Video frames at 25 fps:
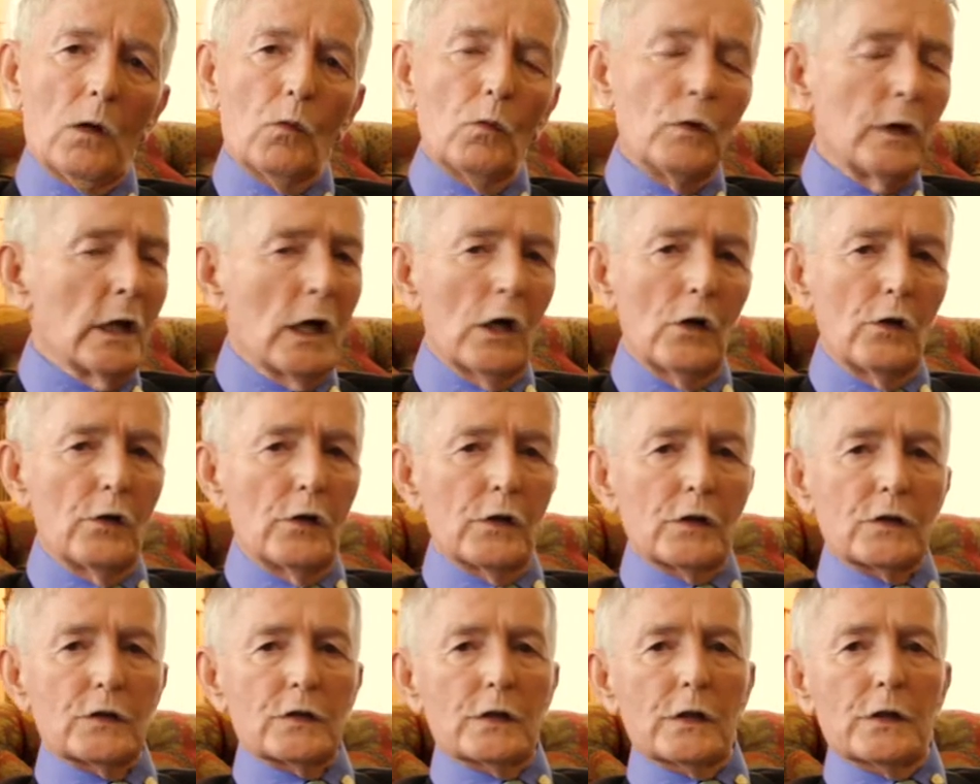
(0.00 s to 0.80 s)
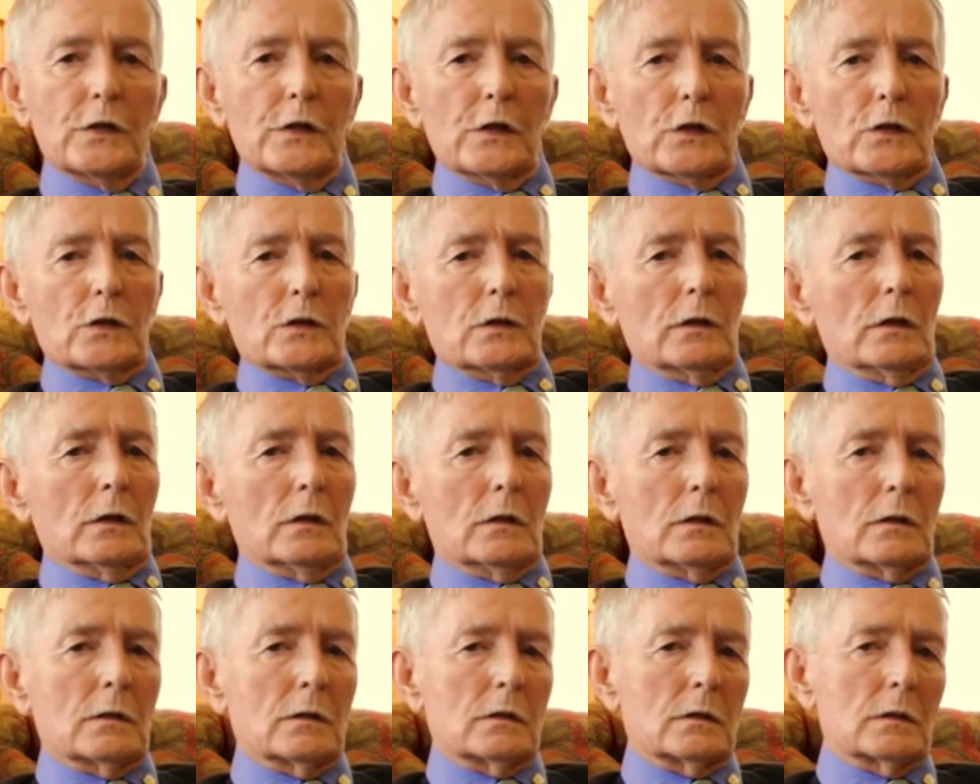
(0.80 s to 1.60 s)
We know the
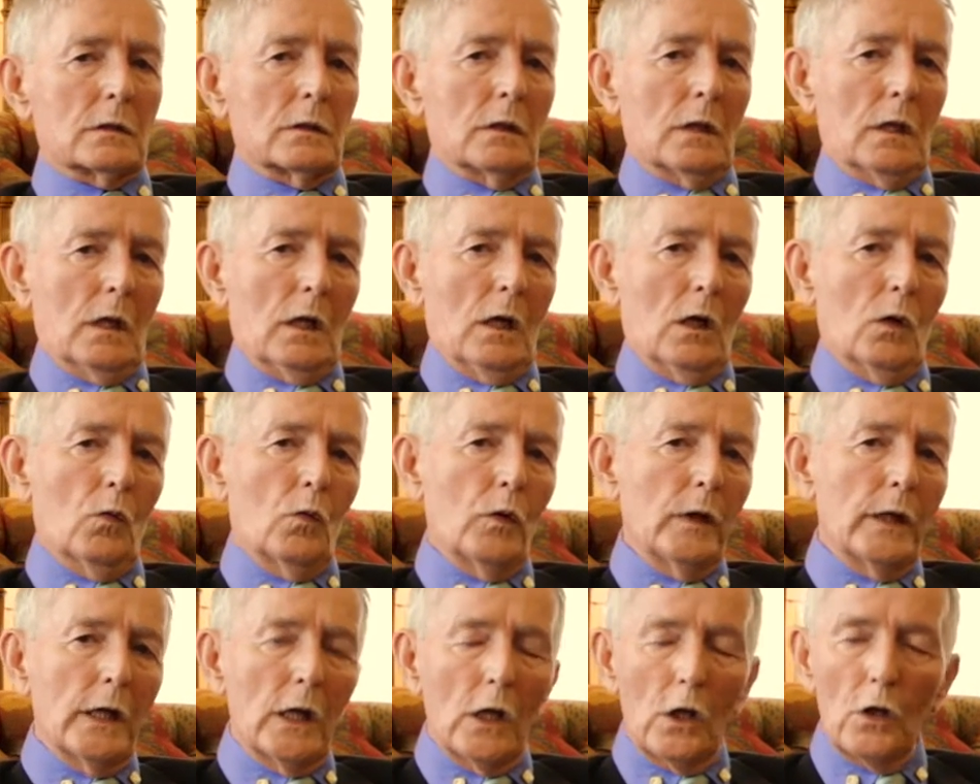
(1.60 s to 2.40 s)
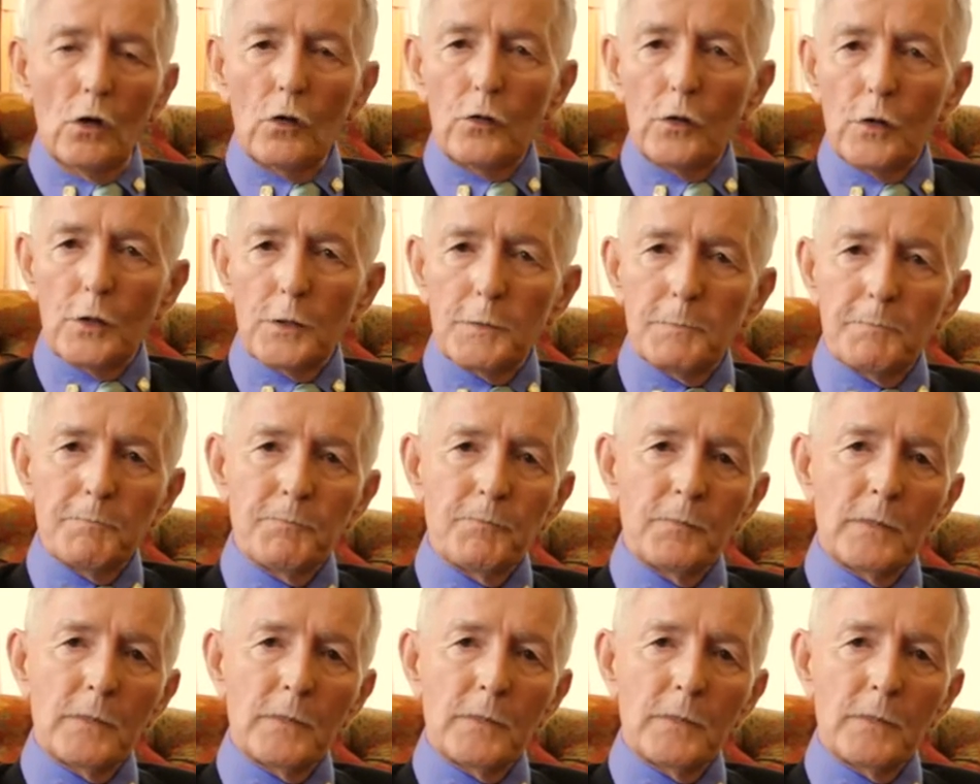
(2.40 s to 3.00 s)
statistics. We know that